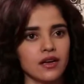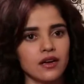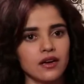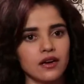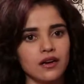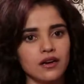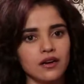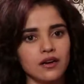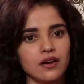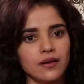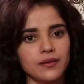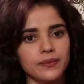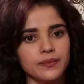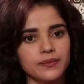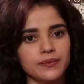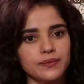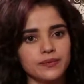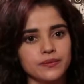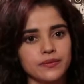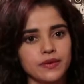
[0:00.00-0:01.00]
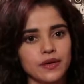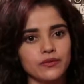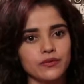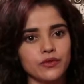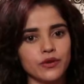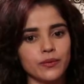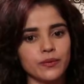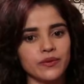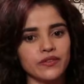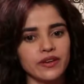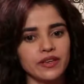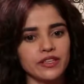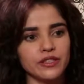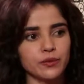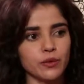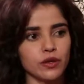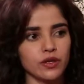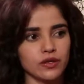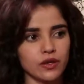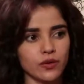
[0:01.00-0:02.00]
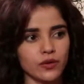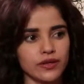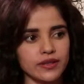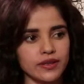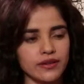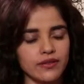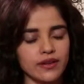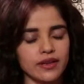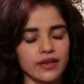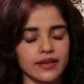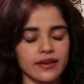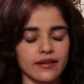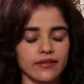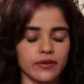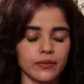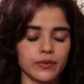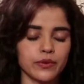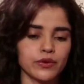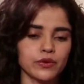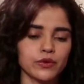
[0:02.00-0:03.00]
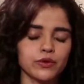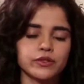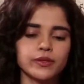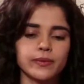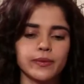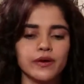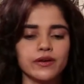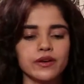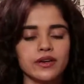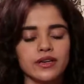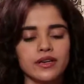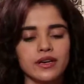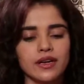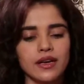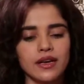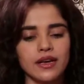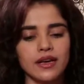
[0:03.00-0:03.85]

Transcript: um, I'm from a very small town, Etawah, like everybody knows about it.